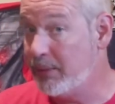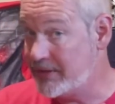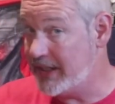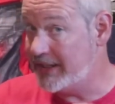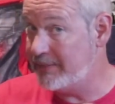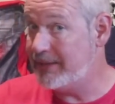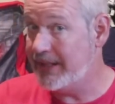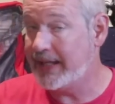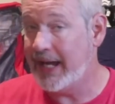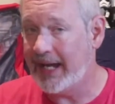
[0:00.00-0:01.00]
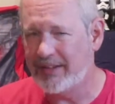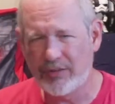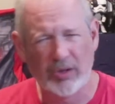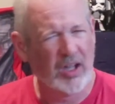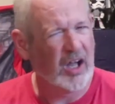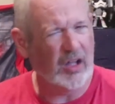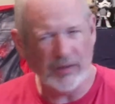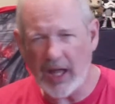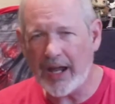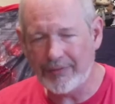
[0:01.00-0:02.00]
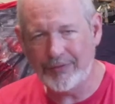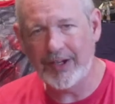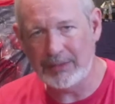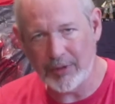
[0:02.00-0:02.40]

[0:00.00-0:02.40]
pretend to be a cat. So a lot of funny